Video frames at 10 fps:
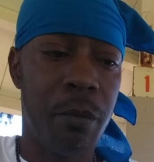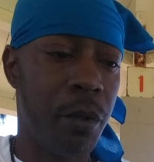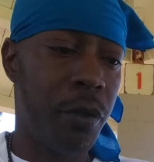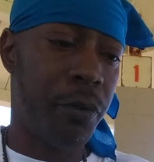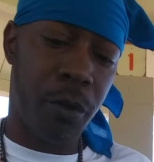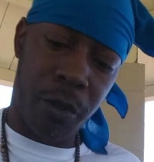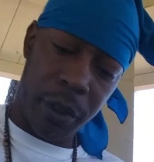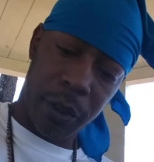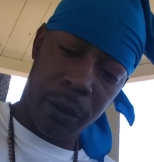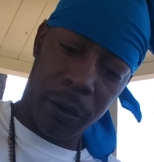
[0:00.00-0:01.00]
Beautiful
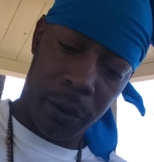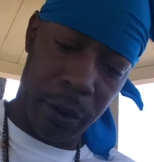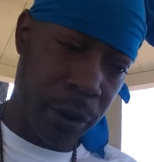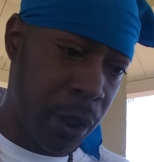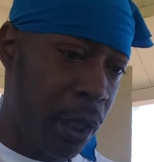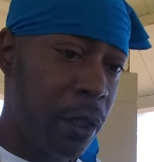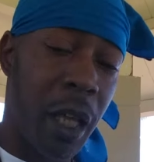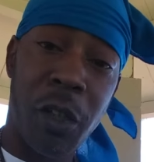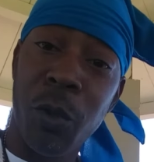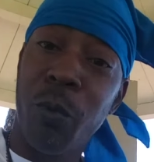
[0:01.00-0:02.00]
crystals.
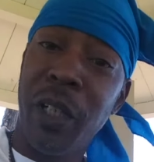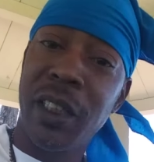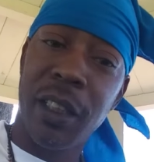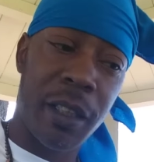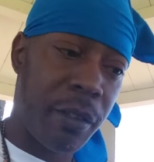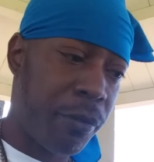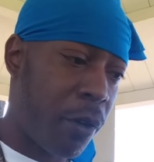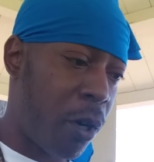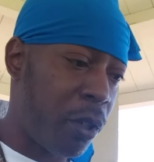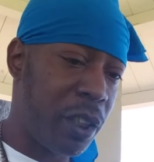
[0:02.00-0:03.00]
Thank you, Risa,
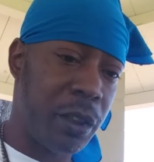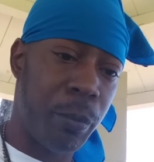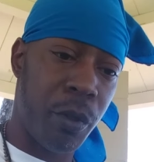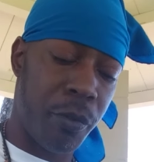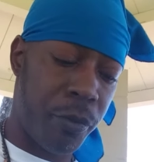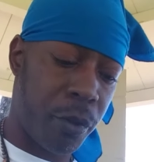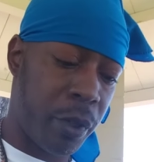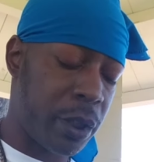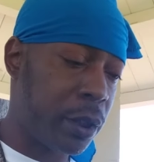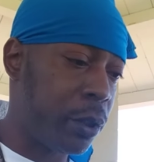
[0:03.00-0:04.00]
for all these beautiful
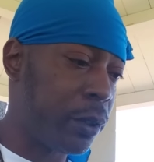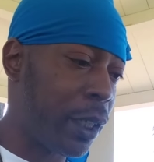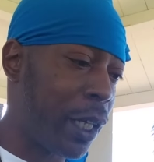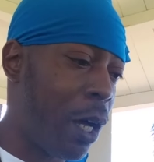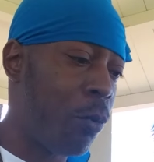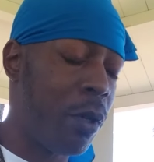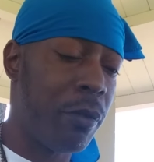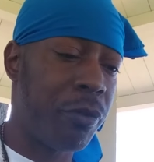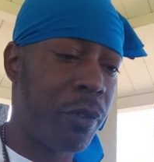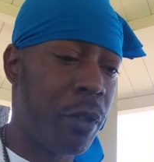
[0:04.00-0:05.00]
crystals. I got
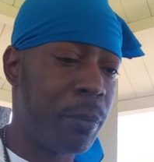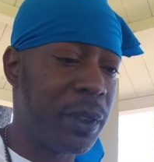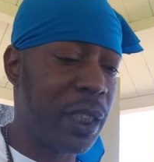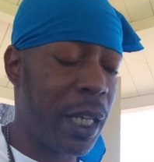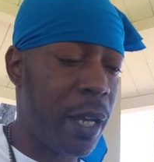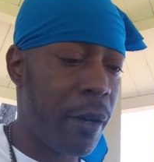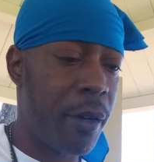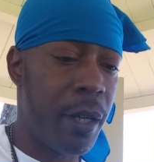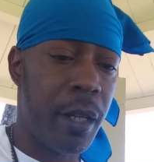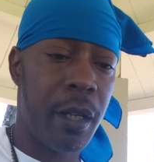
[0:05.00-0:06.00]
one from
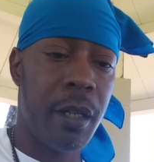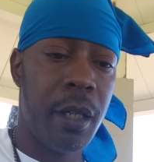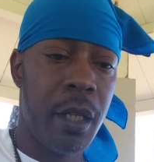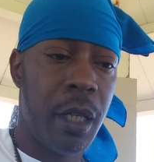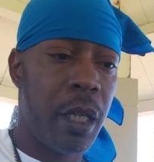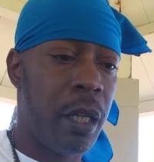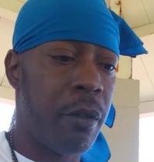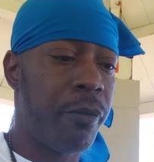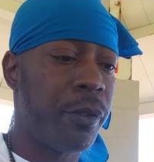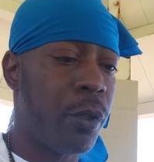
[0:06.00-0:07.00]
Sierra
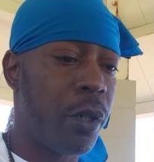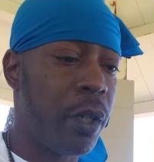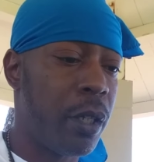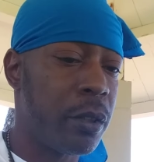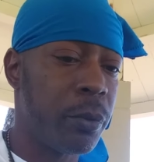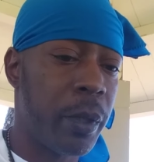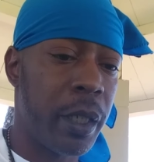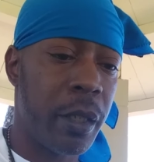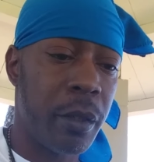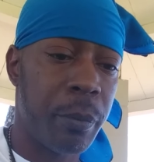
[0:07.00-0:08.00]
in Florida as
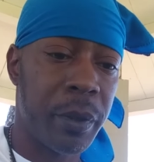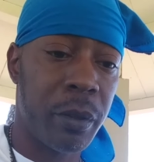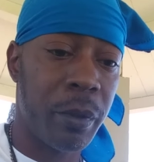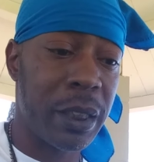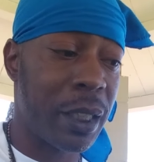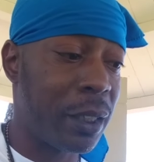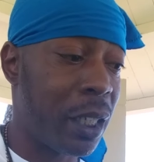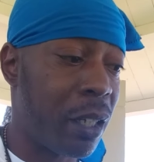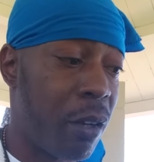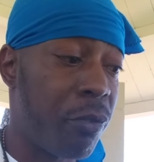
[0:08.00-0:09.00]
well, but the rest I
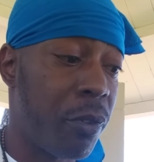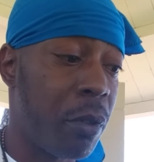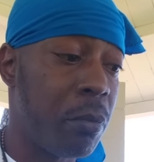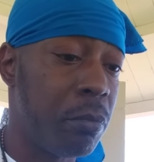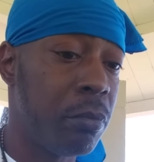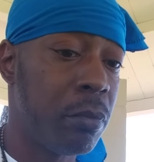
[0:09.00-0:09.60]
think are from.